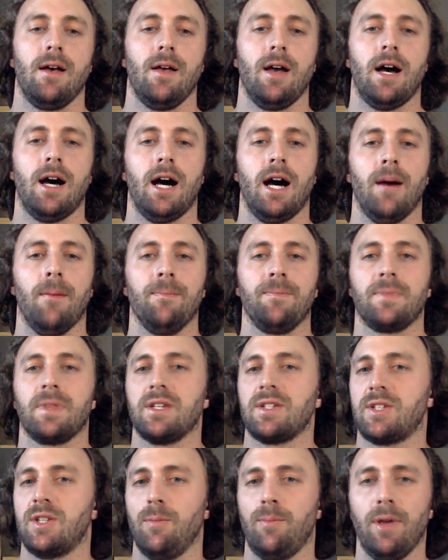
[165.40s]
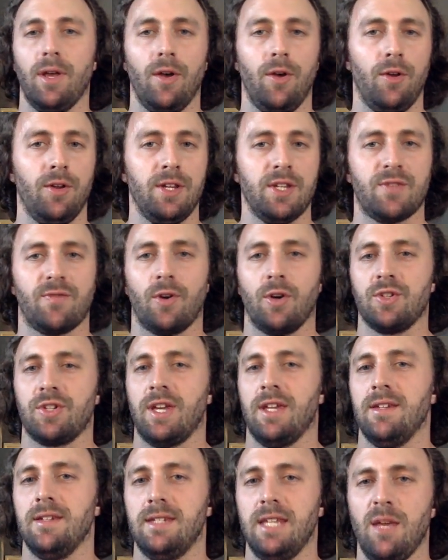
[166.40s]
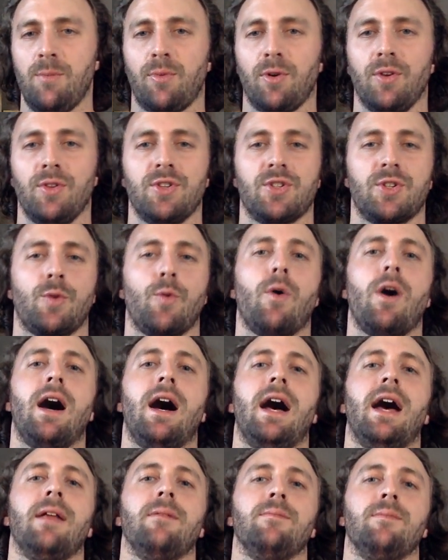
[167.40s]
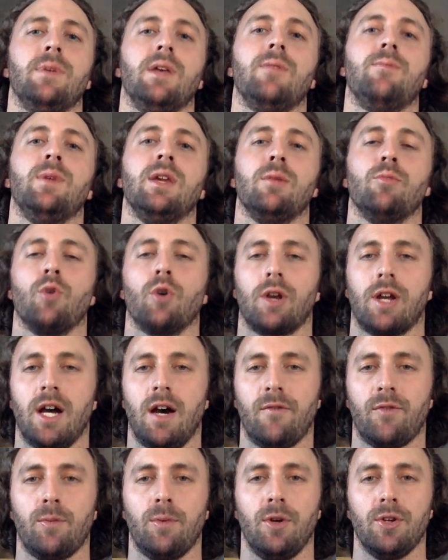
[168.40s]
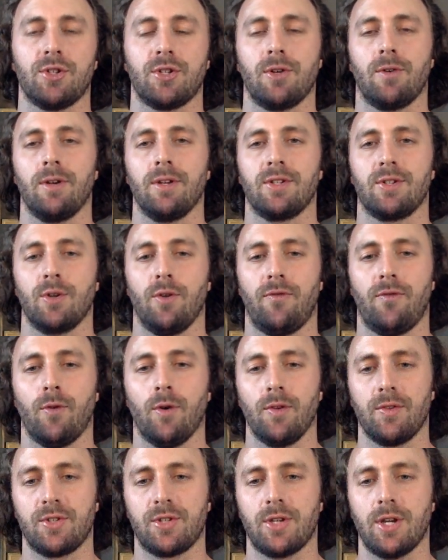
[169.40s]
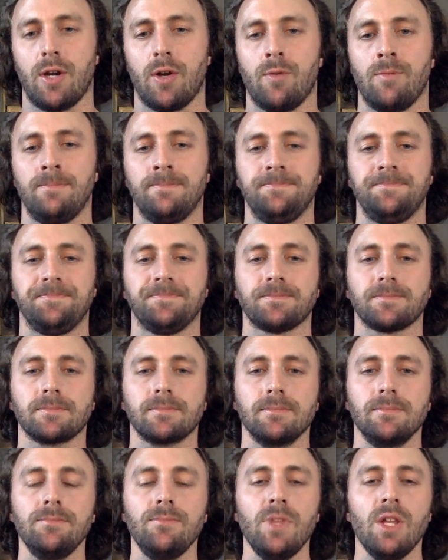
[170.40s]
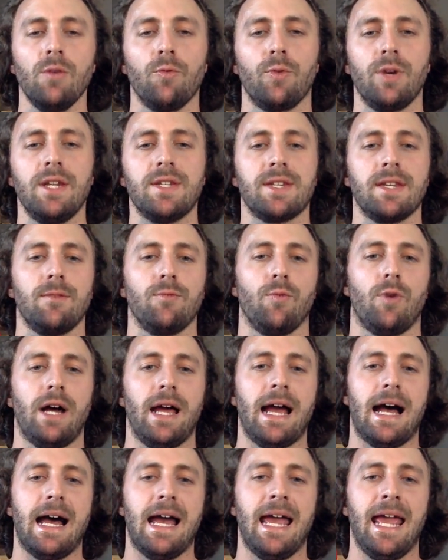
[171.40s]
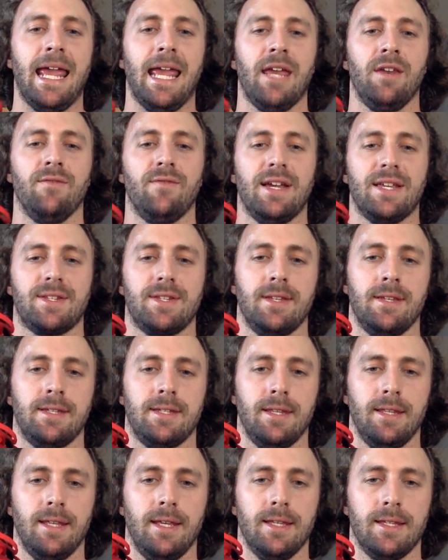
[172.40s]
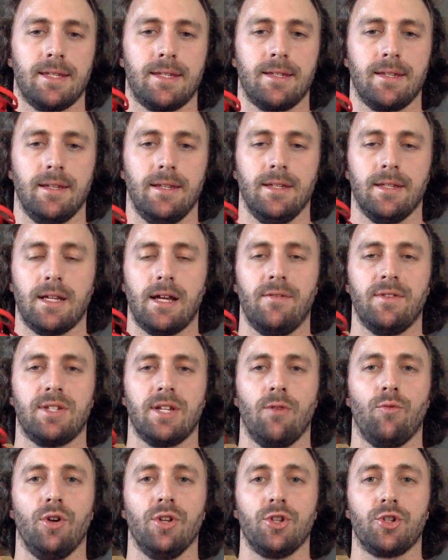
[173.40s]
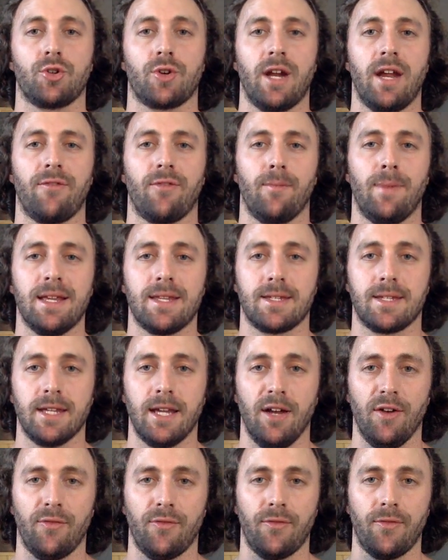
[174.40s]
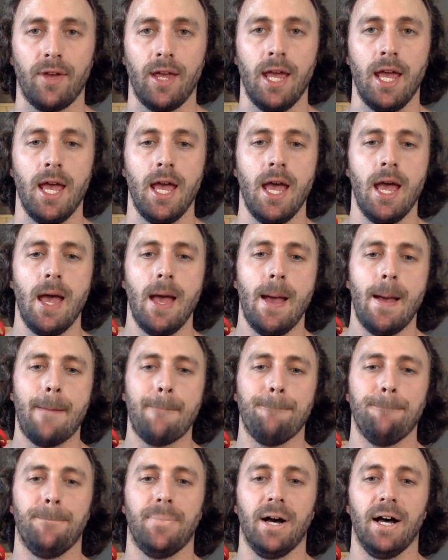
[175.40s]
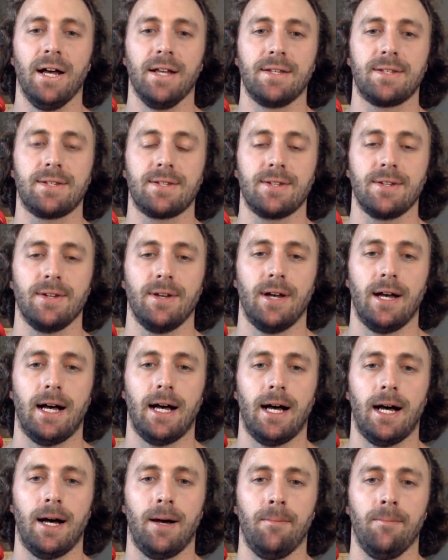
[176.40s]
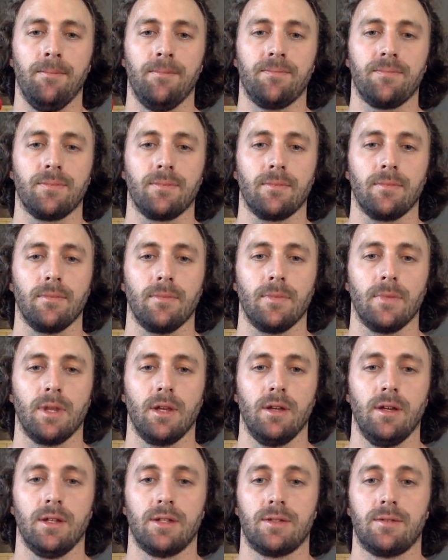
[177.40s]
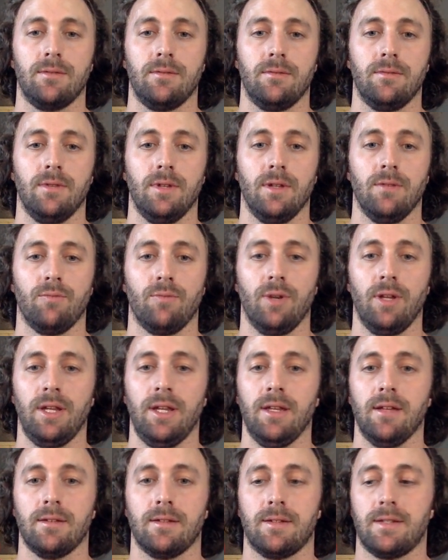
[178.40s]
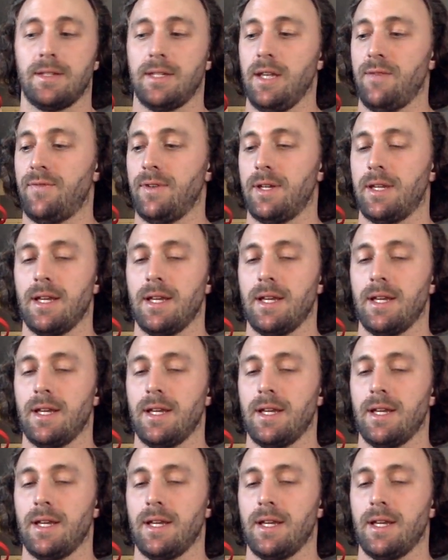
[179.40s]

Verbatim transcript: um, stability, as far as getting deeper in the squat, being more comfortable, so on and so forth. So reason why I invested into this is obviously I wanted to try it for myself, but um, it, it really see if it